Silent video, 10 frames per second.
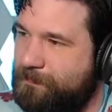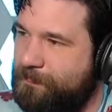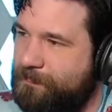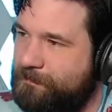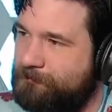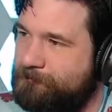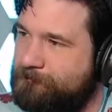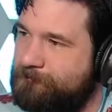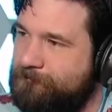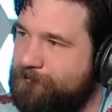
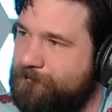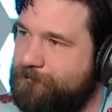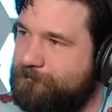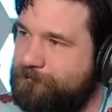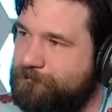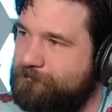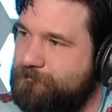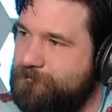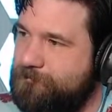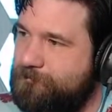
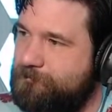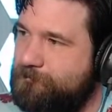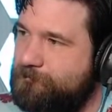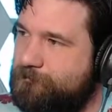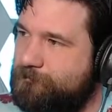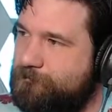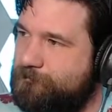Nobody speaks.